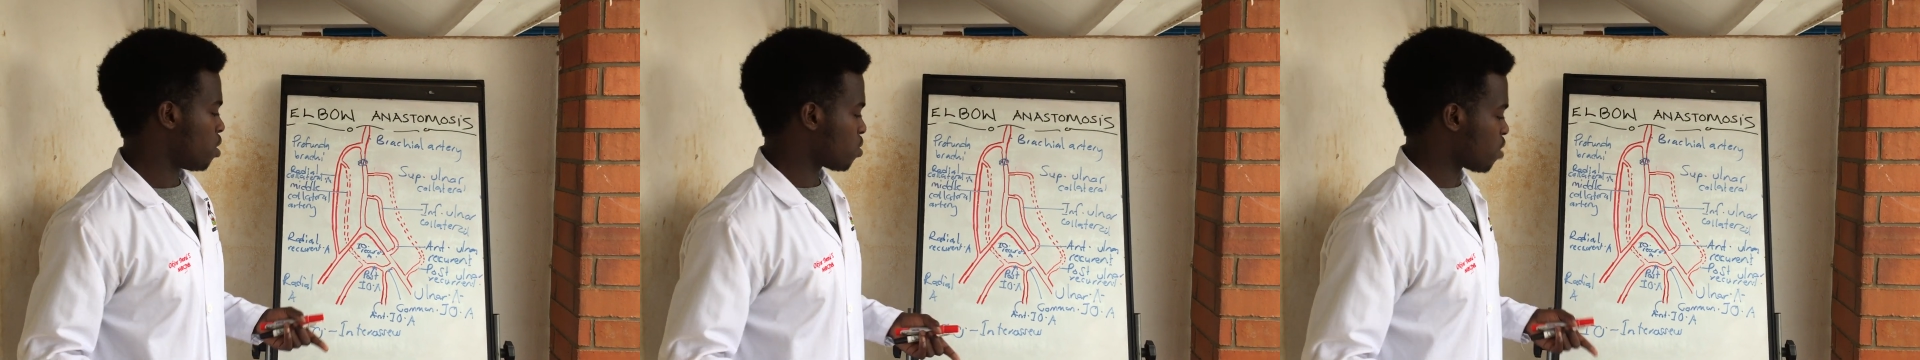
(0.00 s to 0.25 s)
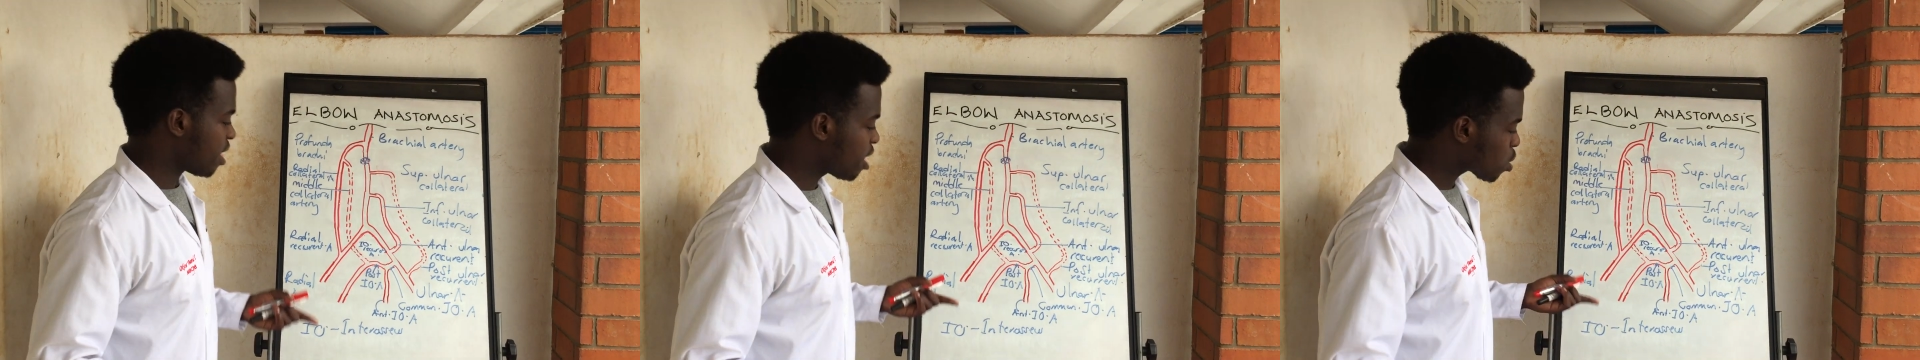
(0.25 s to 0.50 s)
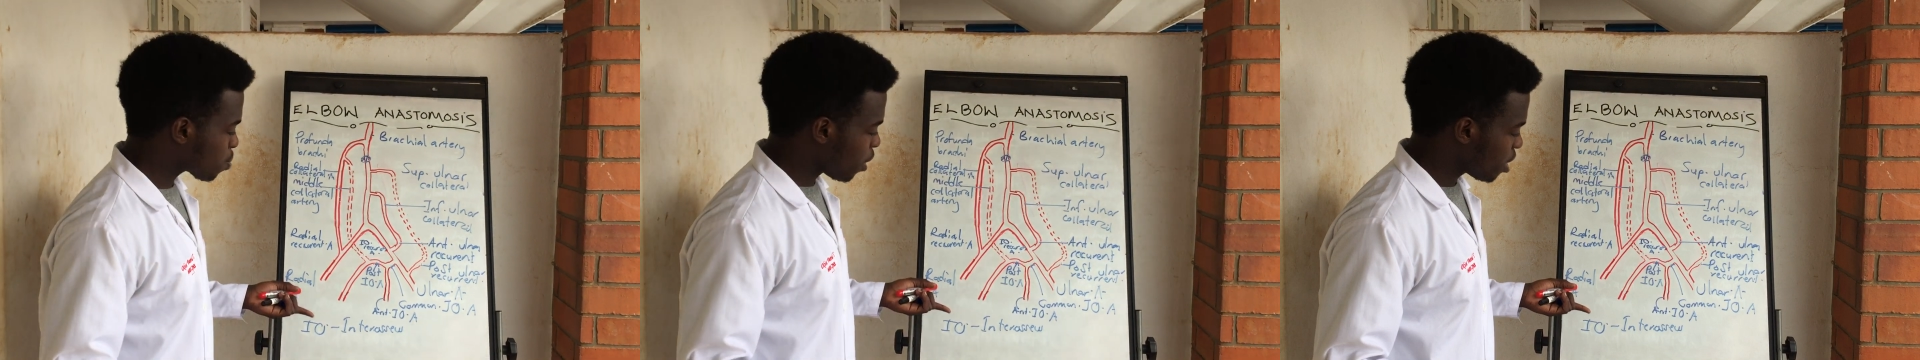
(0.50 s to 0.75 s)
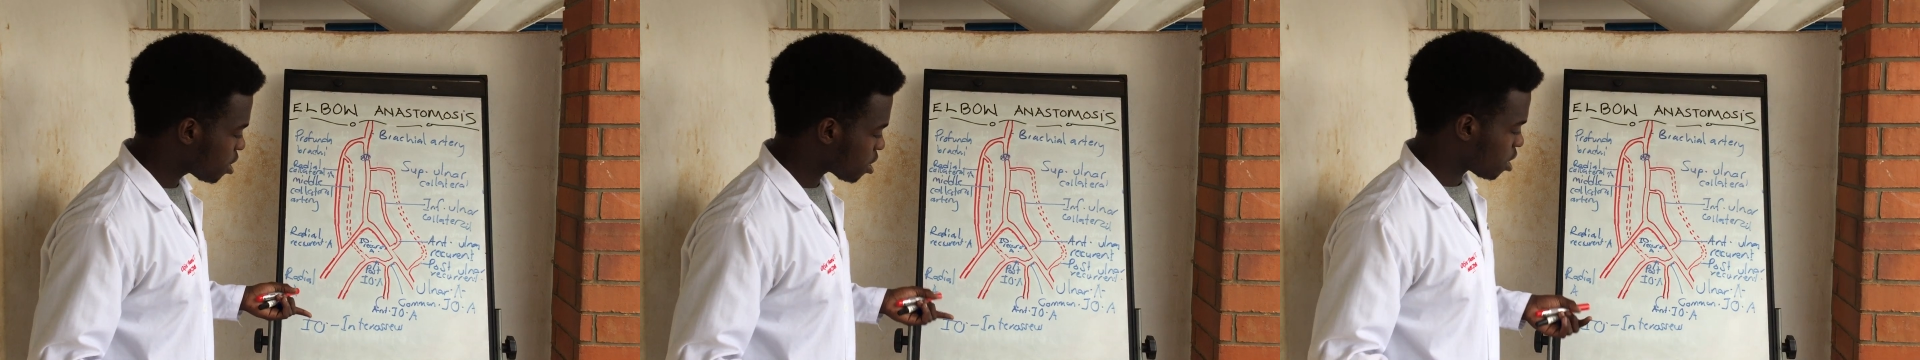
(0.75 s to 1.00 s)
So at this
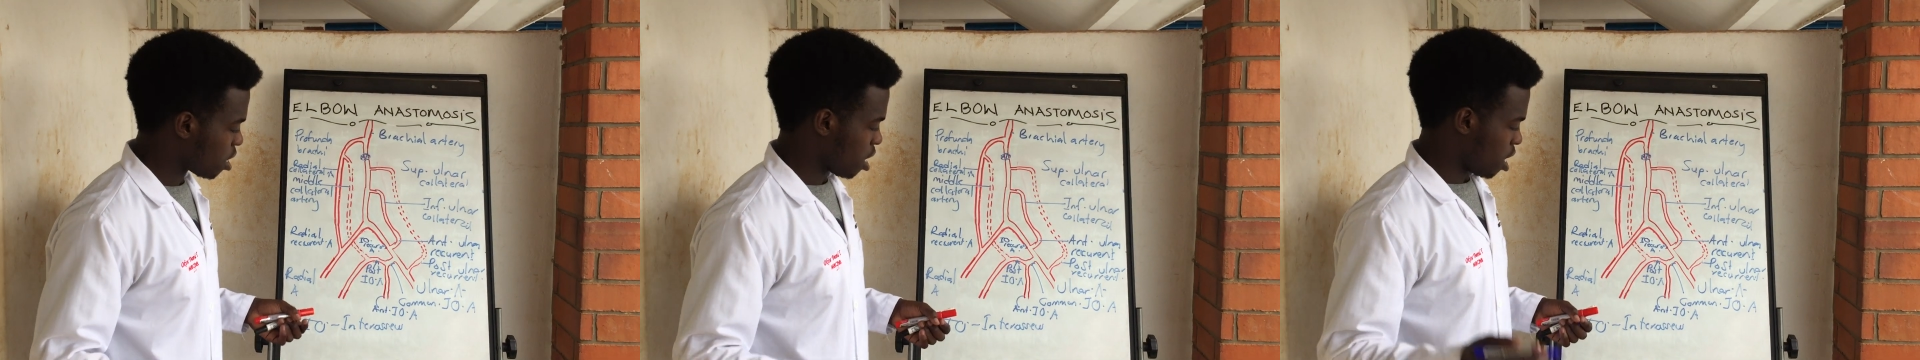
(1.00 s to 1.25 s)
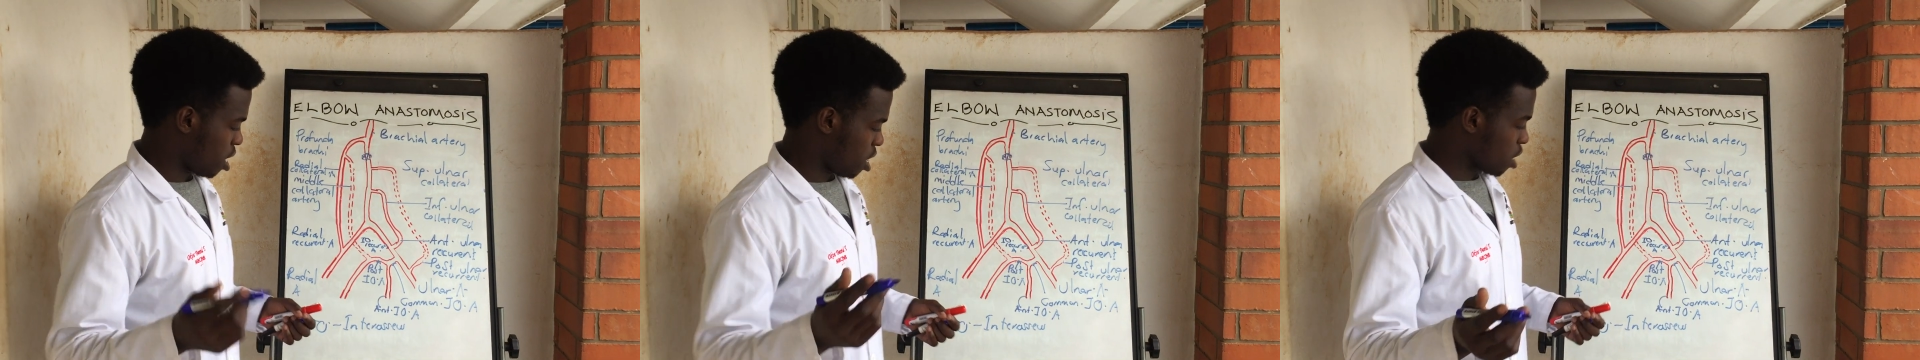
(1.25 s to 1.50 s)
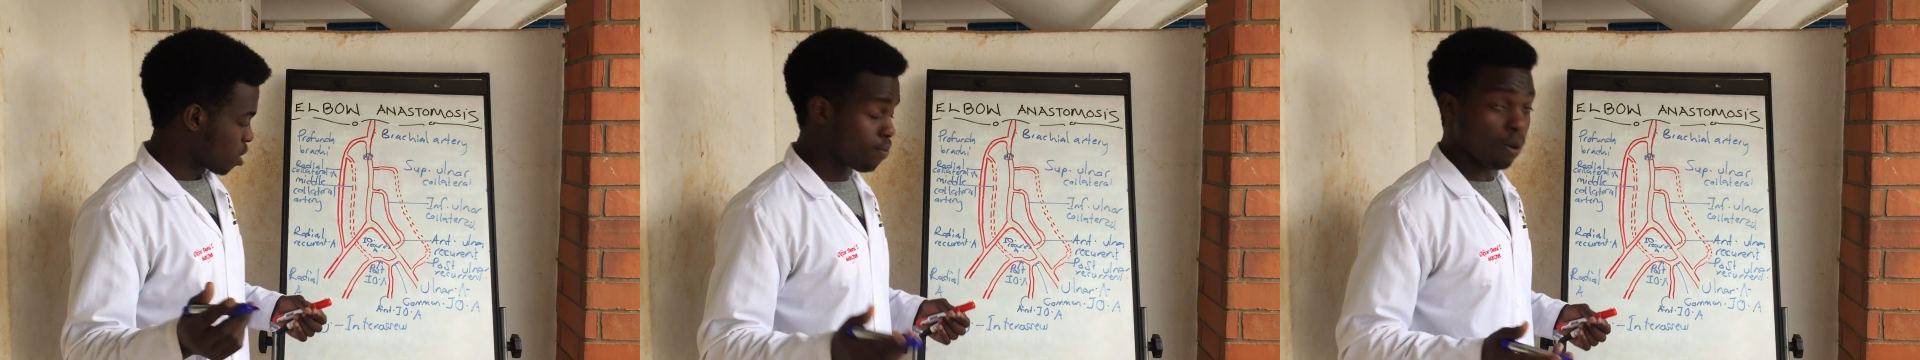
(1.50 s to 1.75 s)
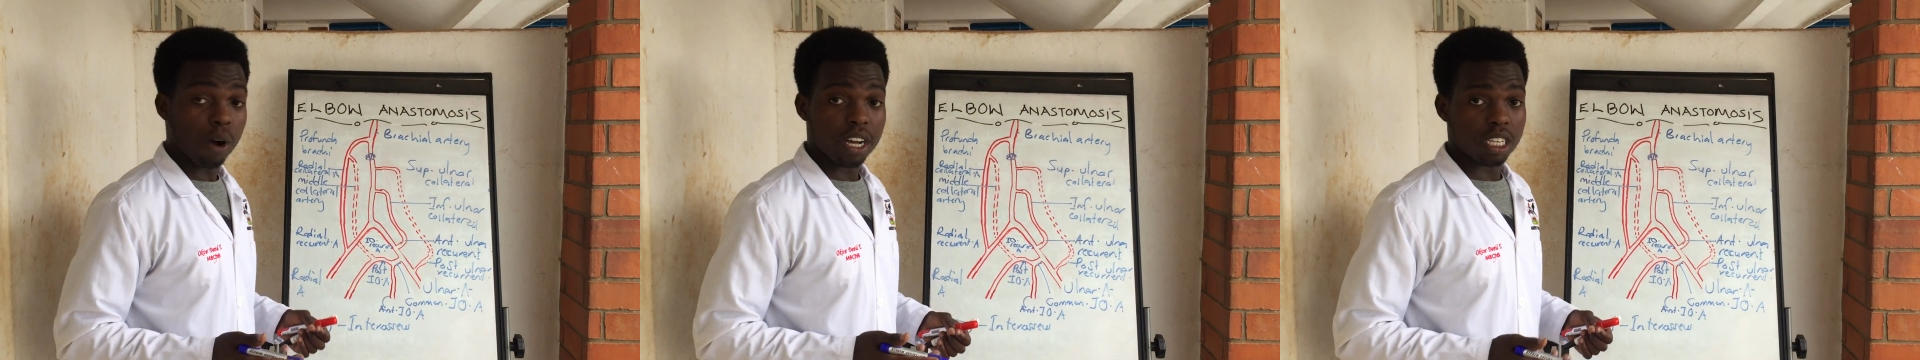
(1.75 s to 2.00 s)
point, thank you
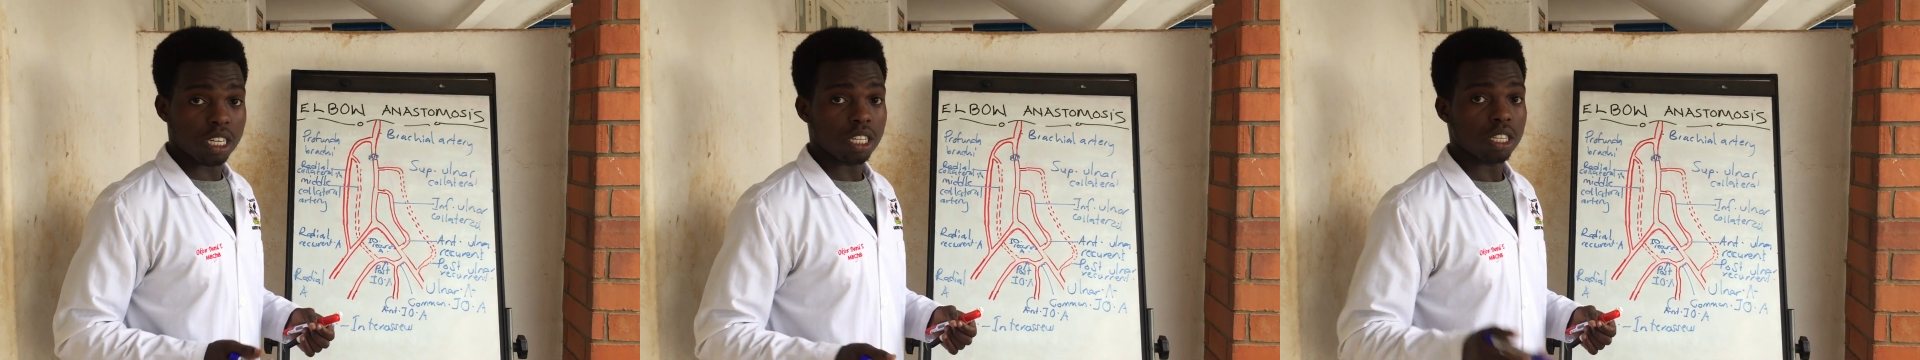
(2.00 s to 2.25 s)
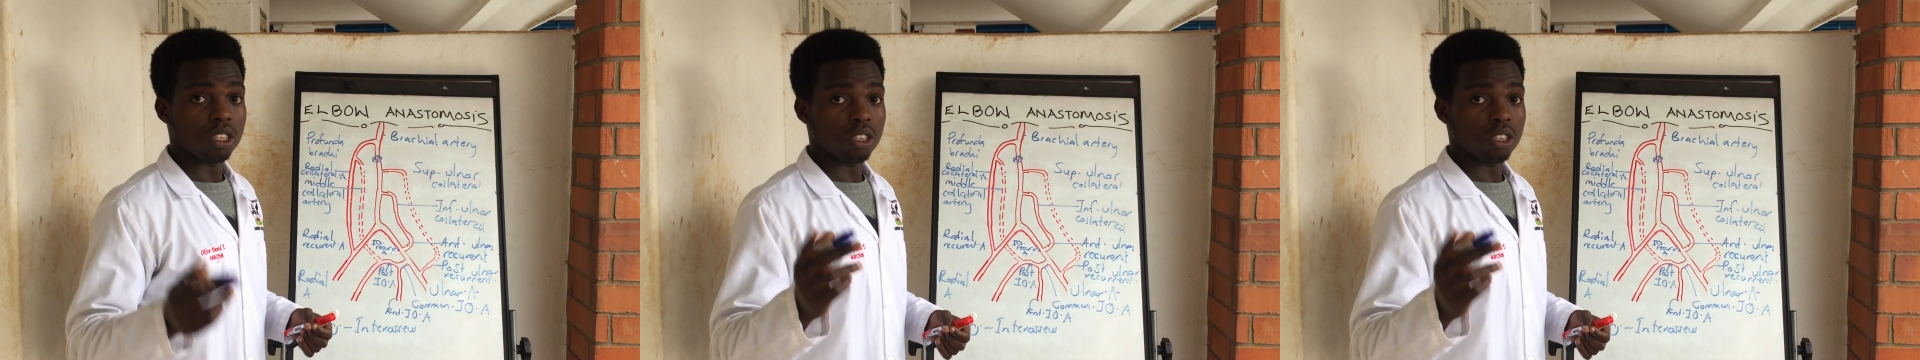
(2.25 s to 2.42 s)
for watching.